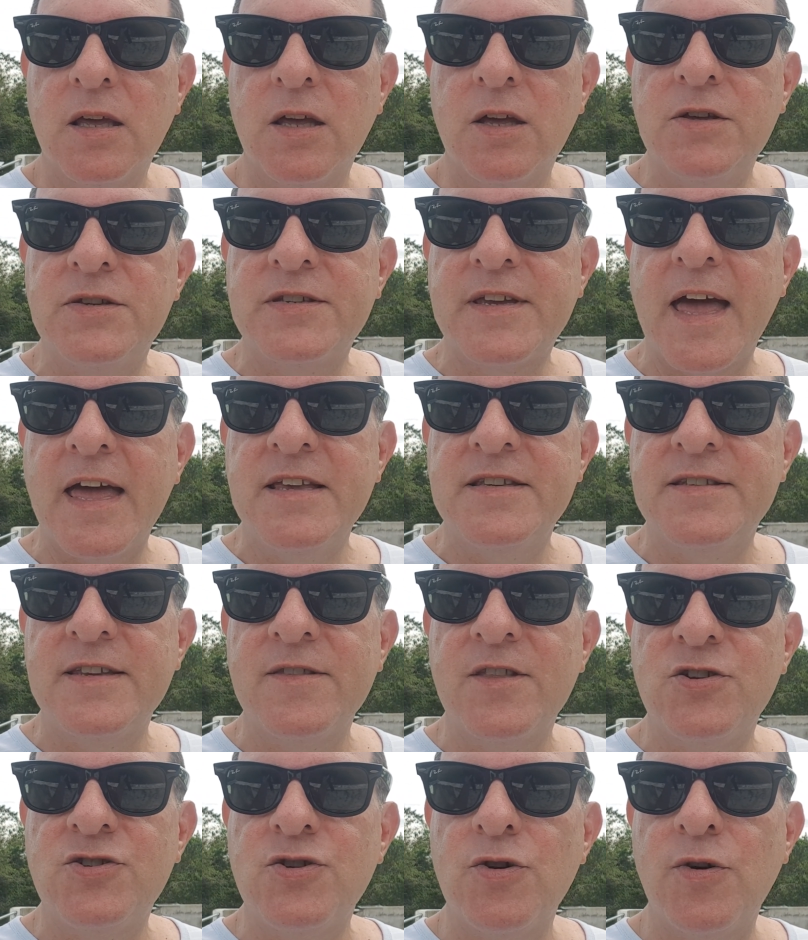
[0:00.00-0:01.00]
who's
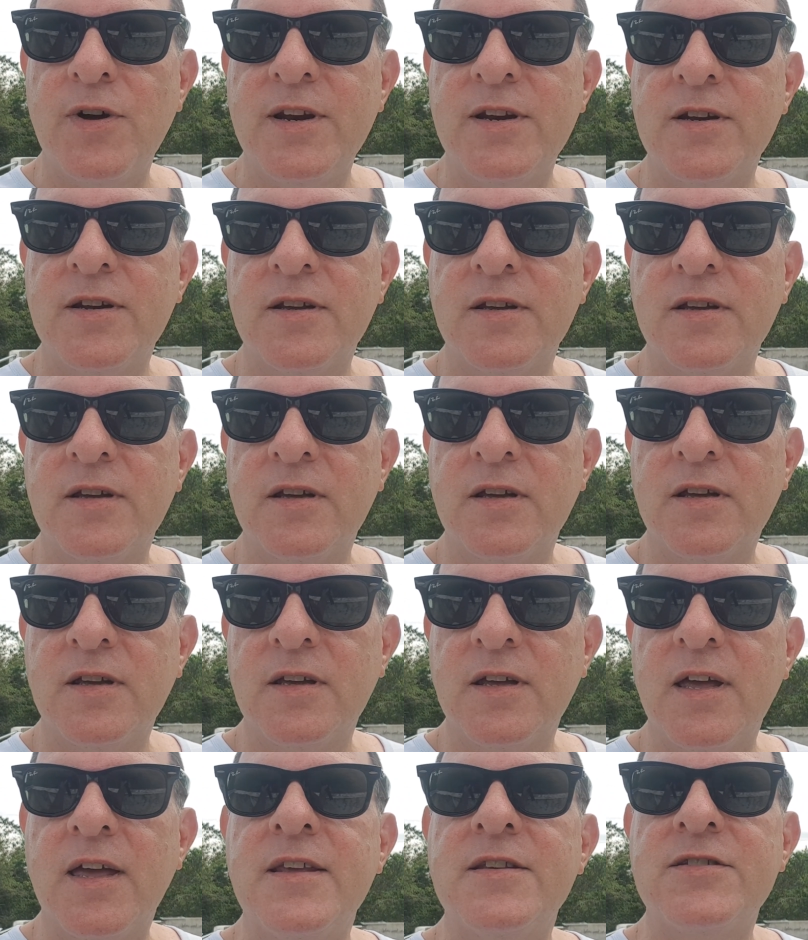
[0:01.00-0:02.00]
casing the joint,
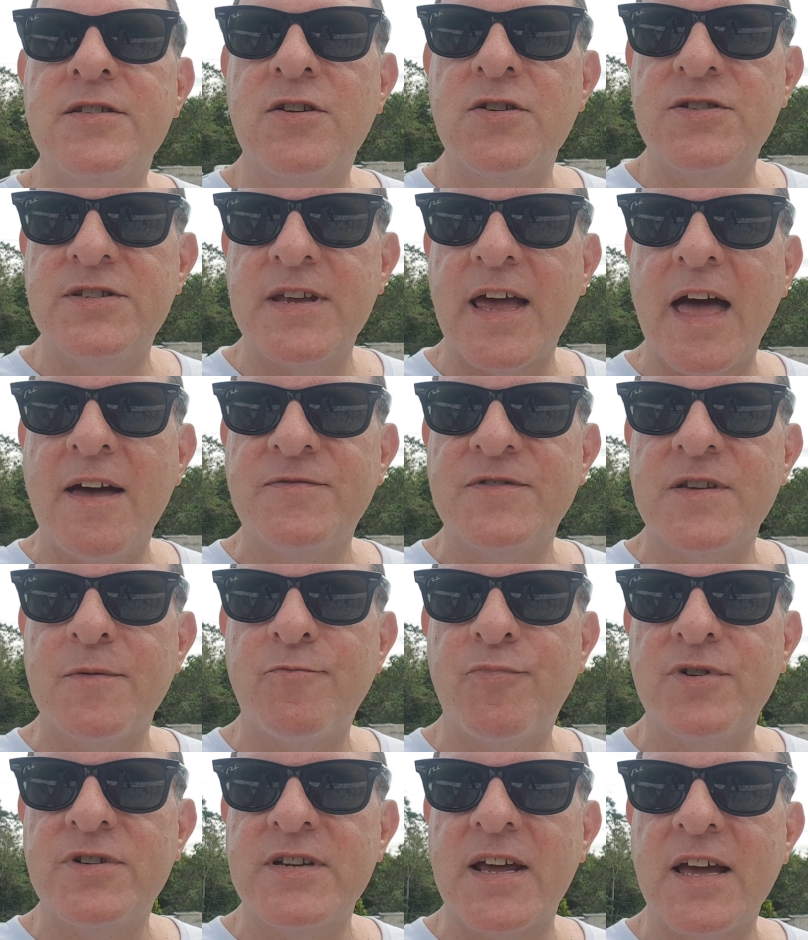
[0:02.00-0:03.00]
it's good to have some
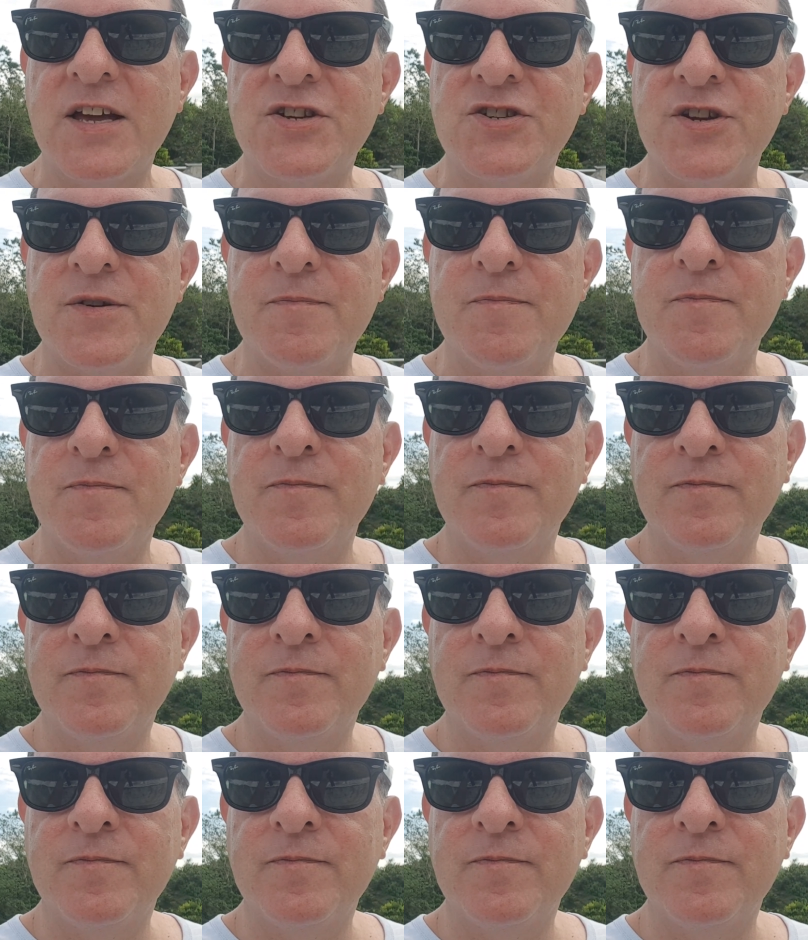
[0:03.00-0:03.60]
protection.